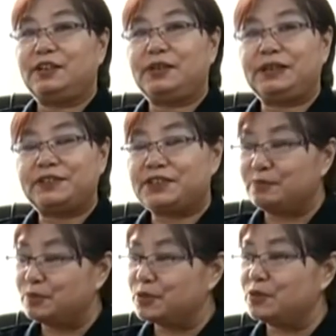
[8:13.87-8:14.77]
you are not
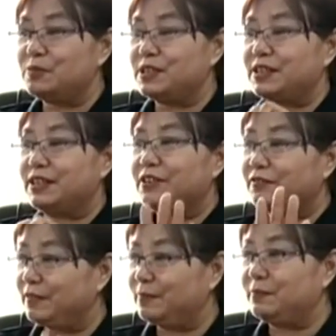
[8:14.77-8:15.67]
supposed to be scared
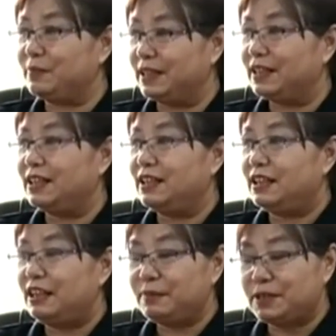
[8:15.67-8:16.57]
of prepaid
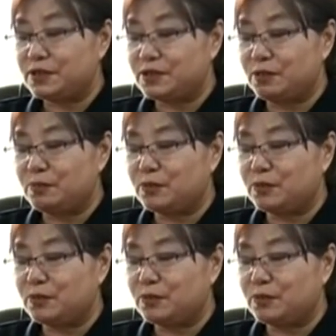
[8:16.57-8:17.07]
I mean sab